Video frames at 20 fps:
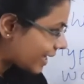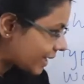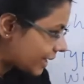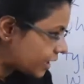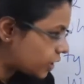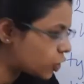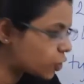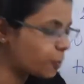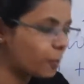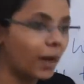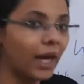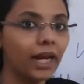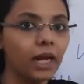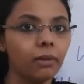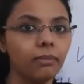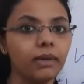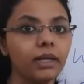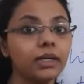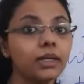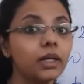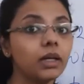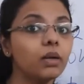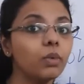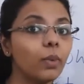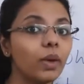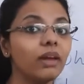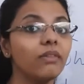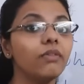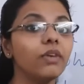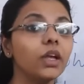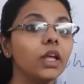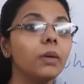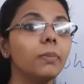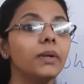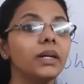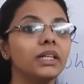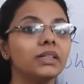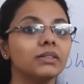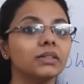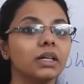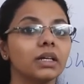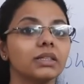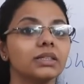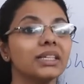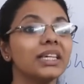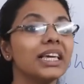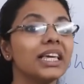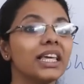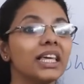each parameter when we will be discussing